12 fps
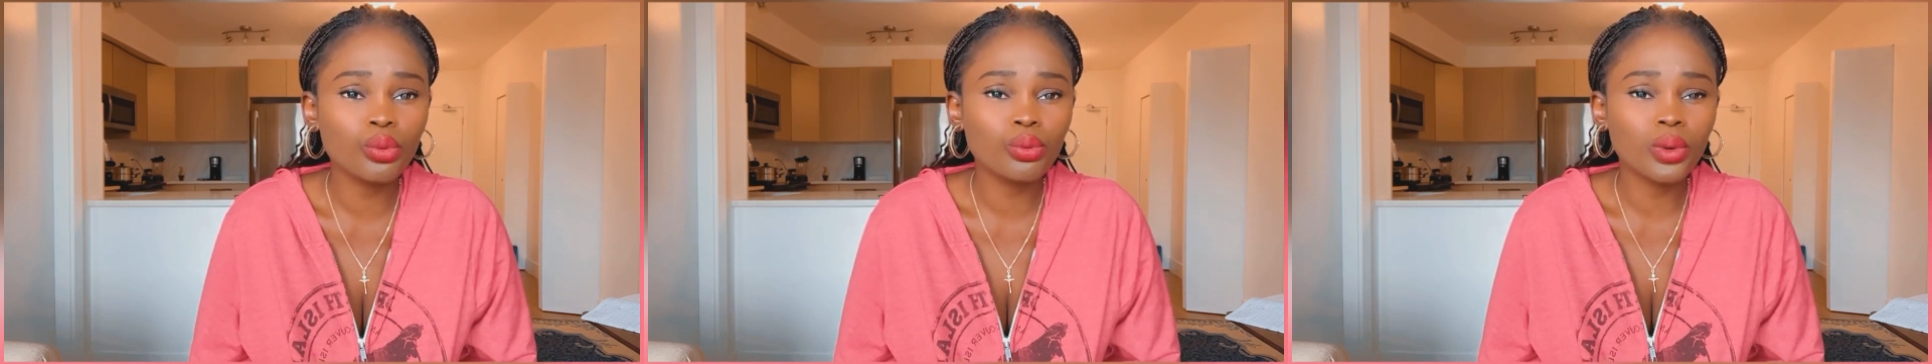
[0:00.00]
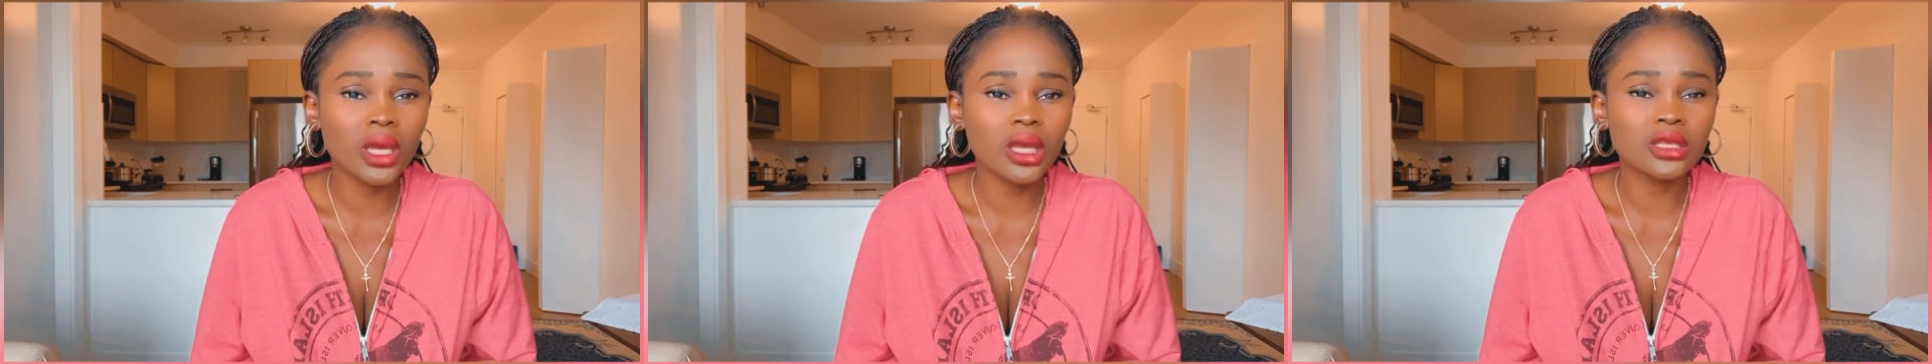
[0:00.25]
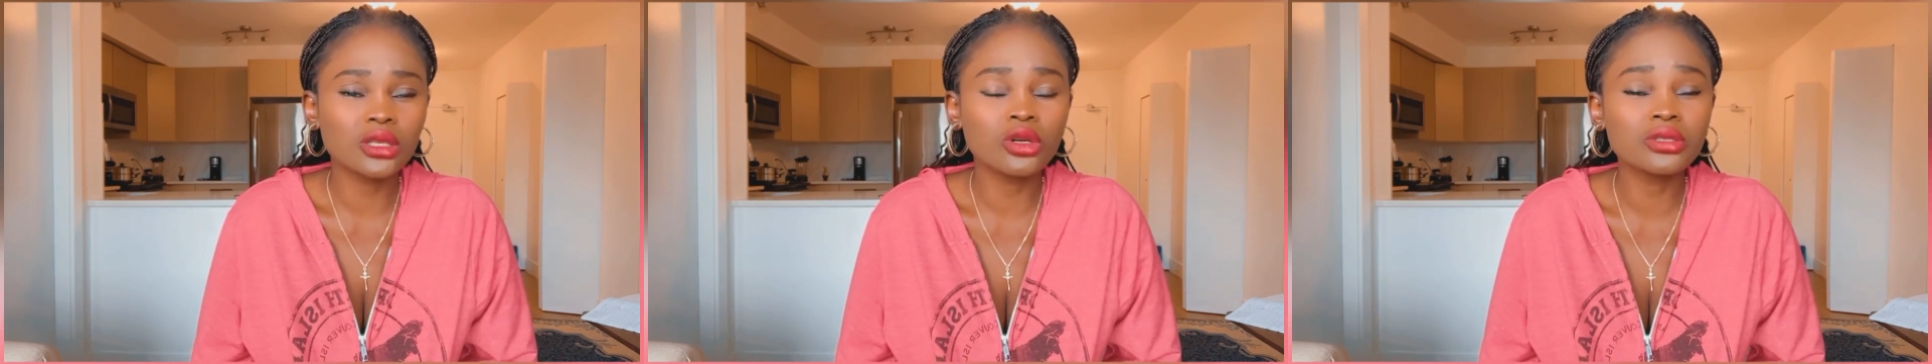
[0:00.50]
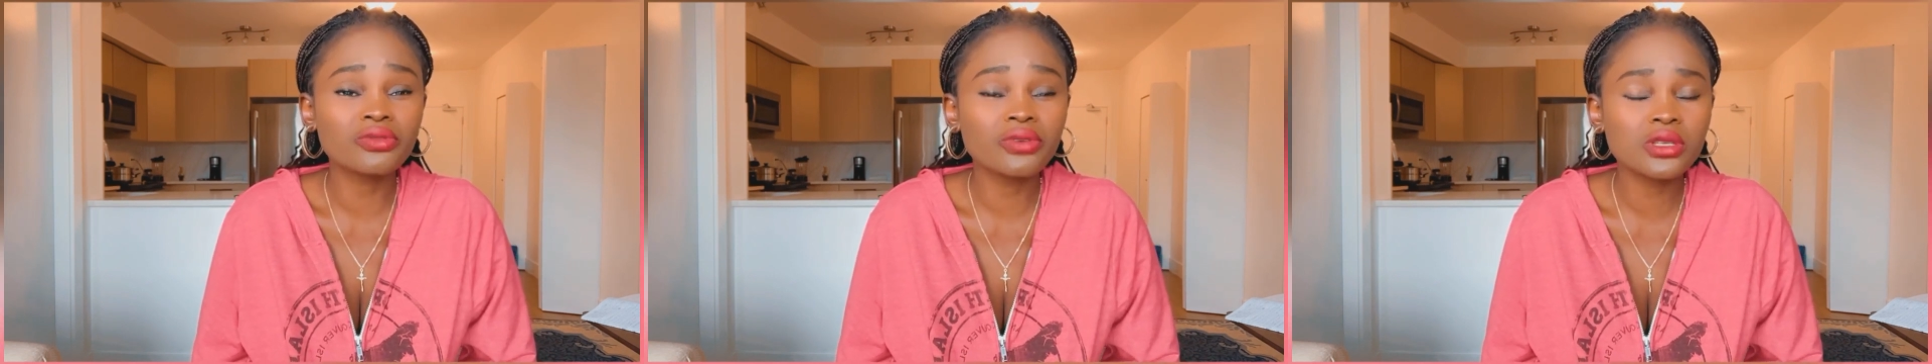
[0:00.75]
page, on
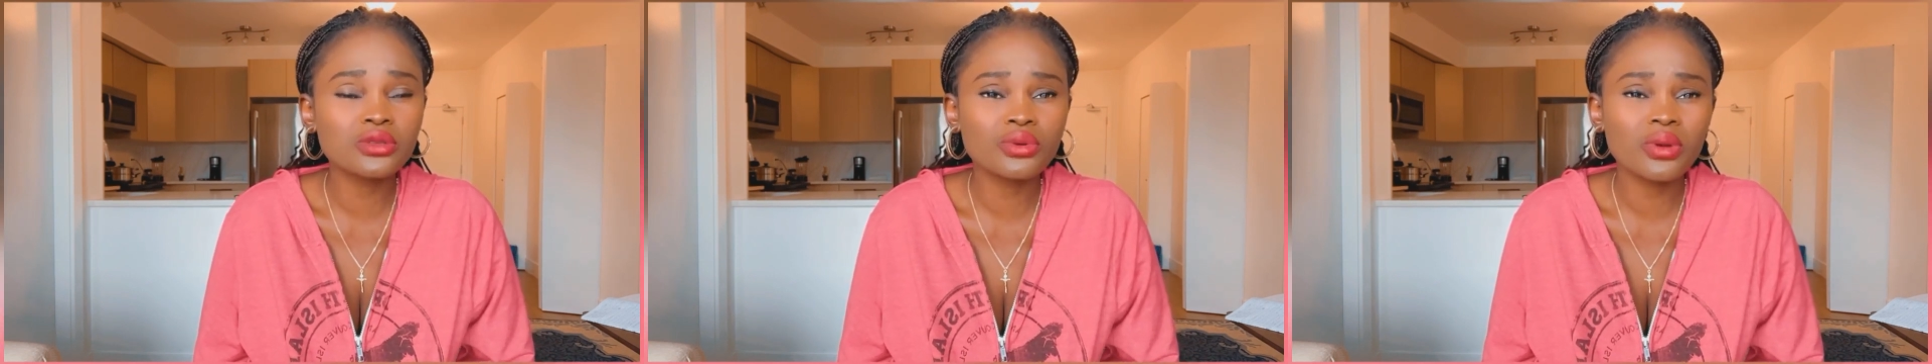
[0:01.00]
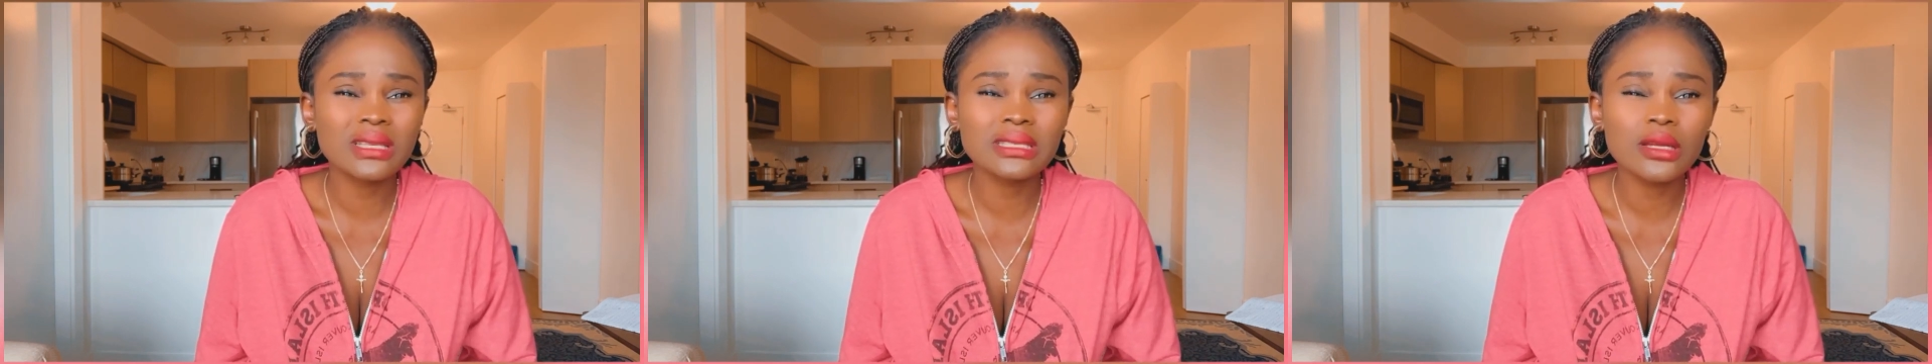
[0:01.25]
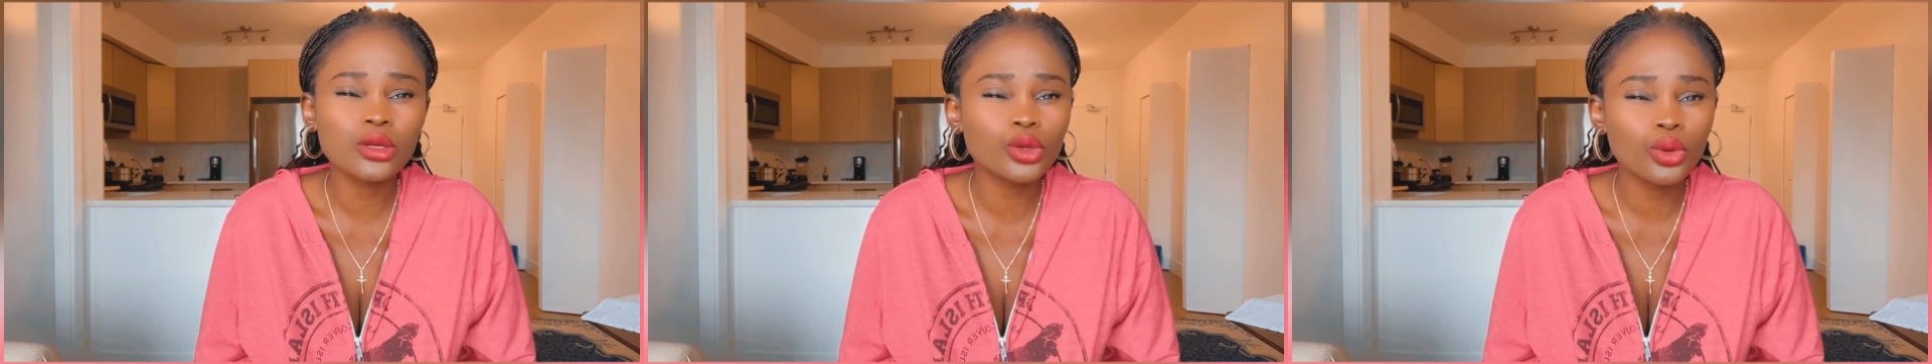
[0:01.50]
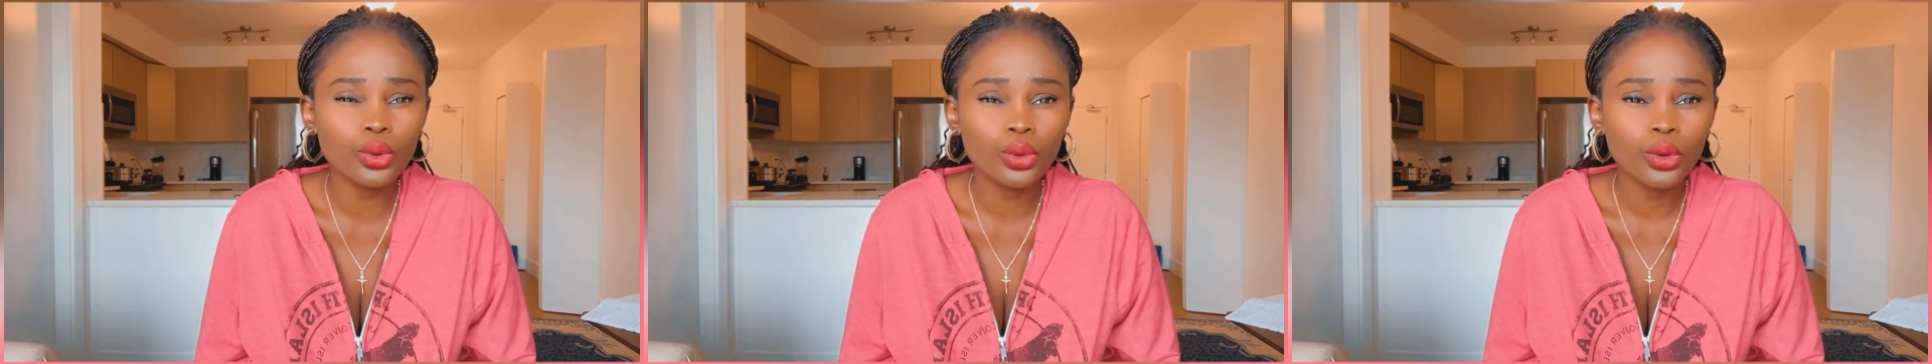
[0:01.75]
the Facebook, and said,
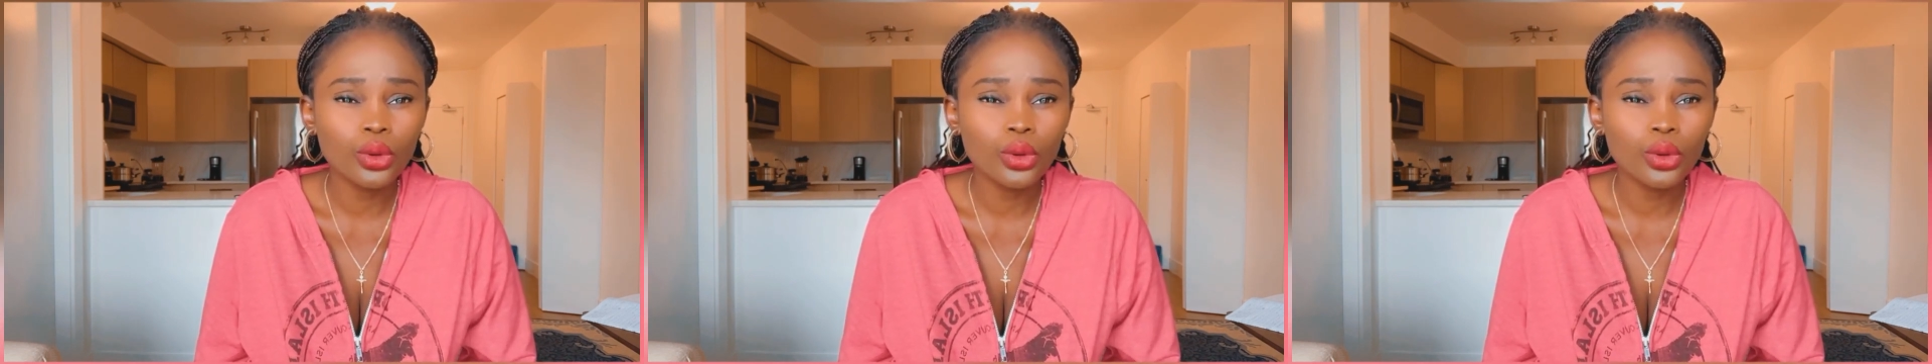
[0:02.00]
no,